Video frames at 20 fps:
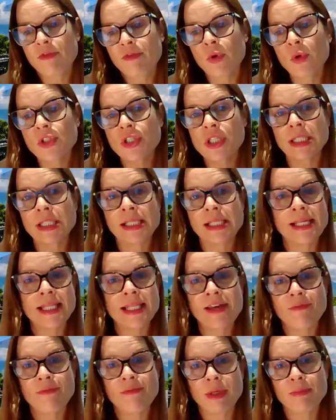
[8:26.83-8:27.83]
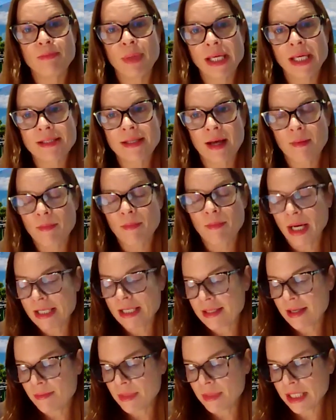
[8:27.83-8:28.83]
Fortunately, they've been picked up by
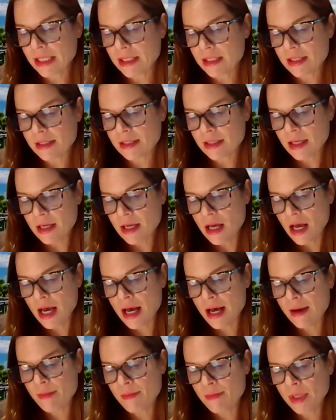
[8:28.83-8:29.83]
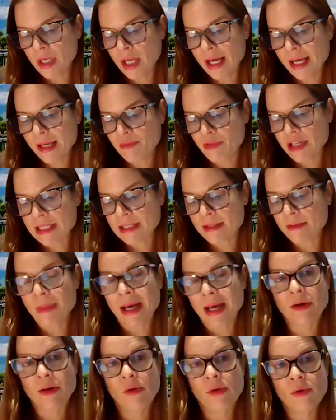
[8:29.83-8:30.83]
some leaders like President
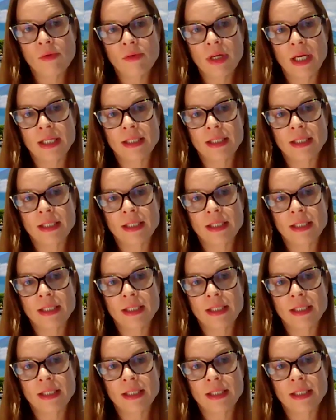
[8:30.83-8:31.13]
Macron,